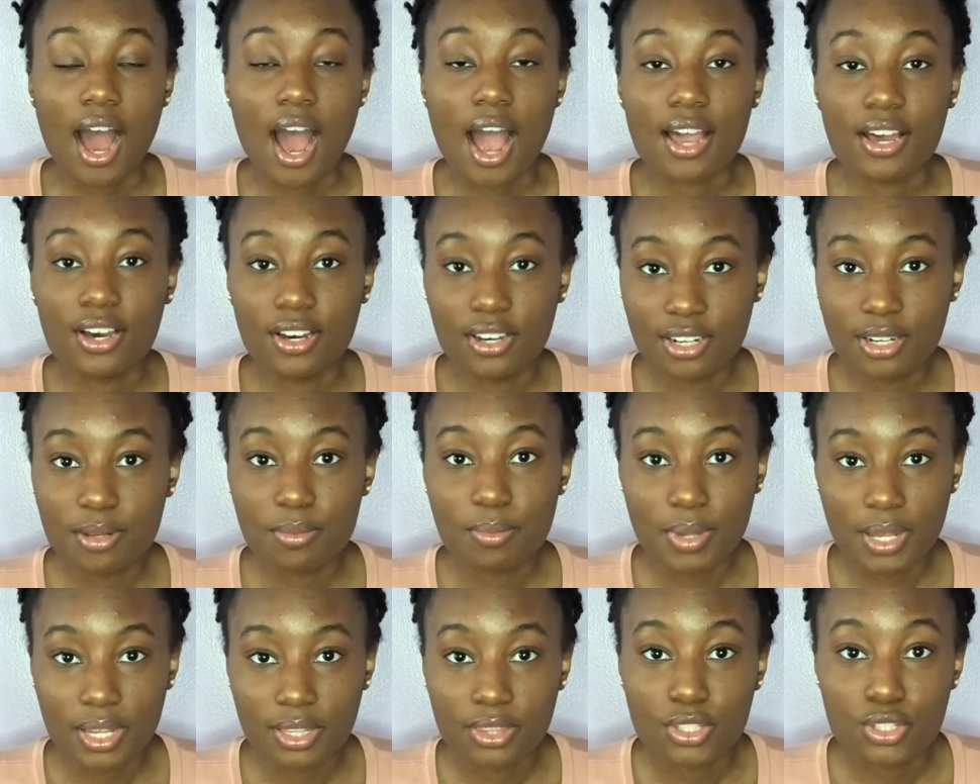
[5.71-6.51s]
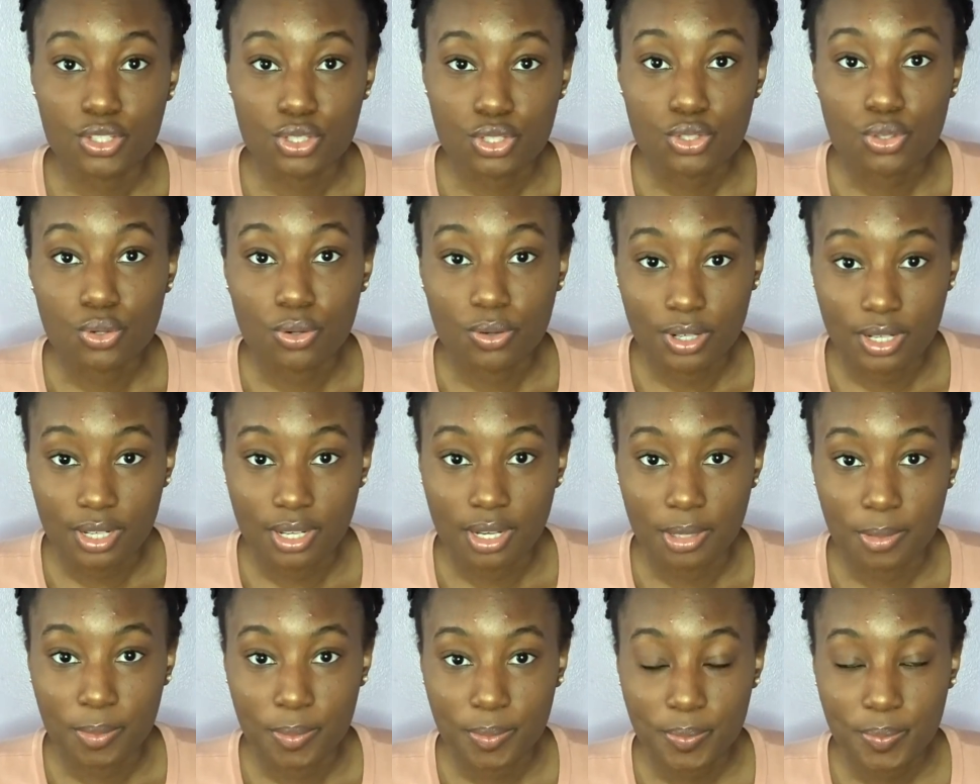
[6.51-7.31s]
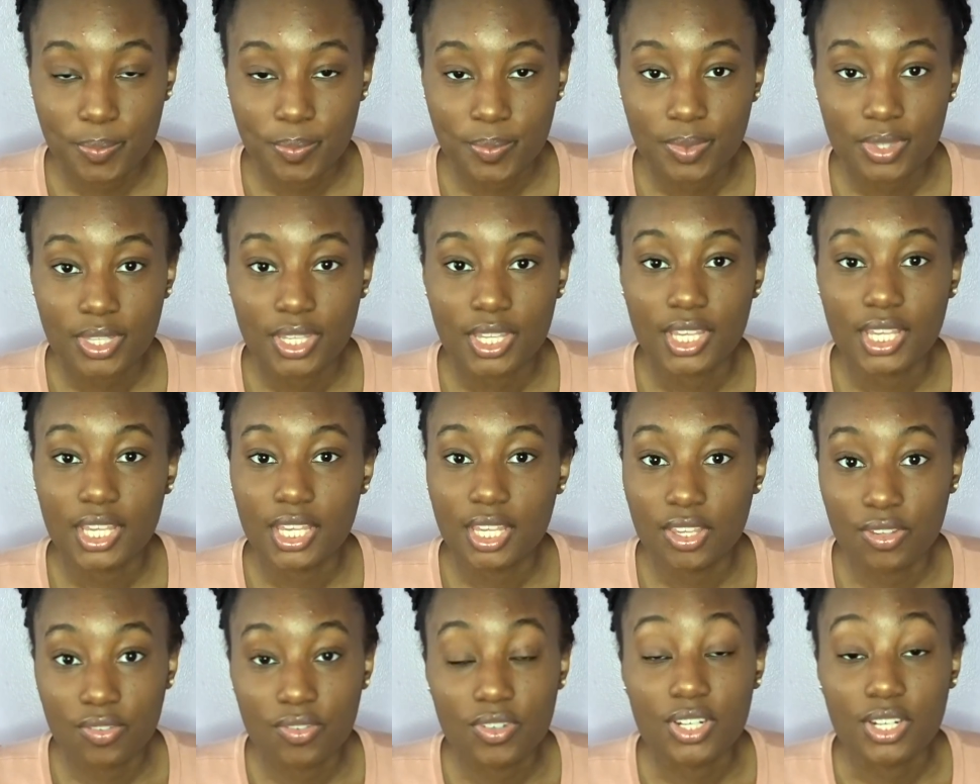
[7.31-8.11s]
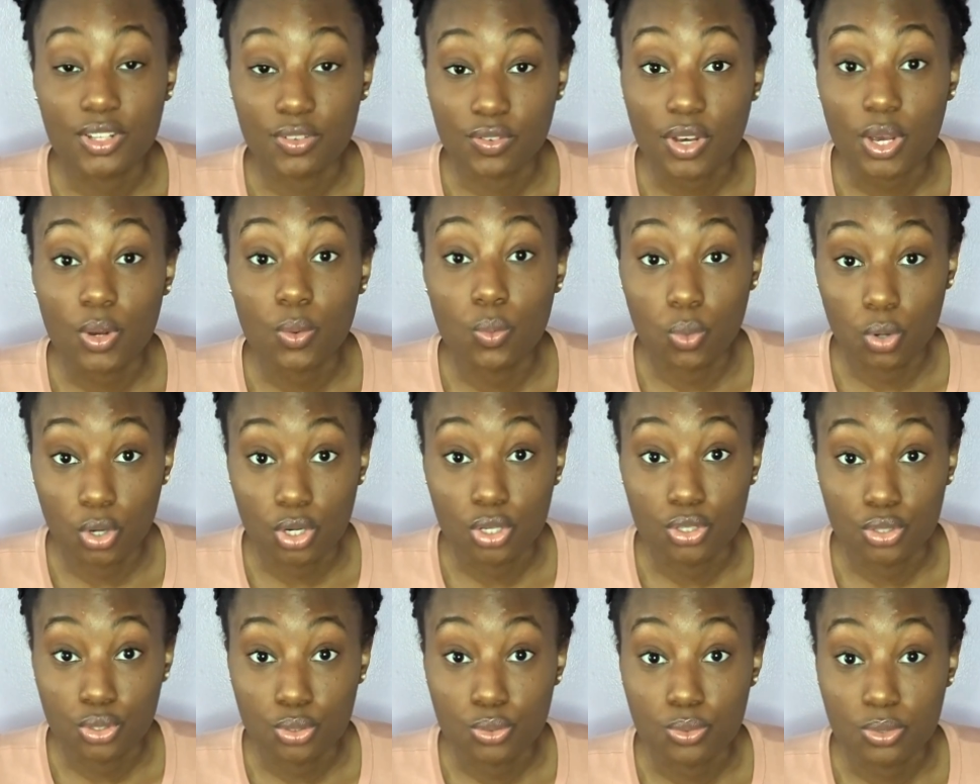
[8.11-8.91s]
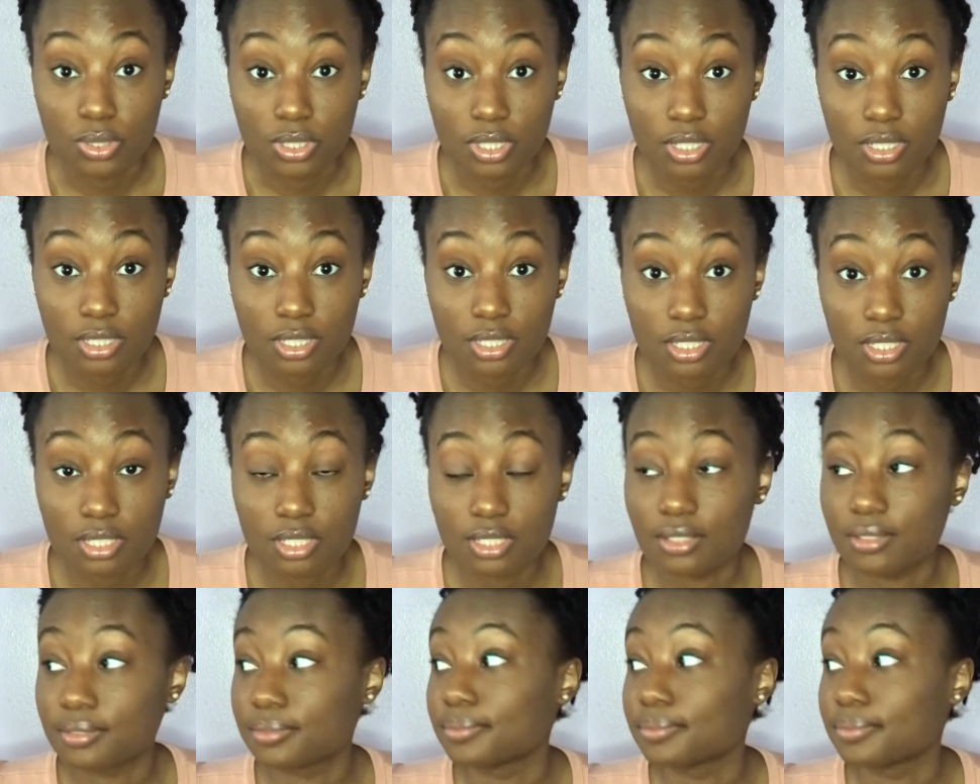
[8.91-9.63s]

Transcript: I couldn't make this story up even if I wanted to, sis.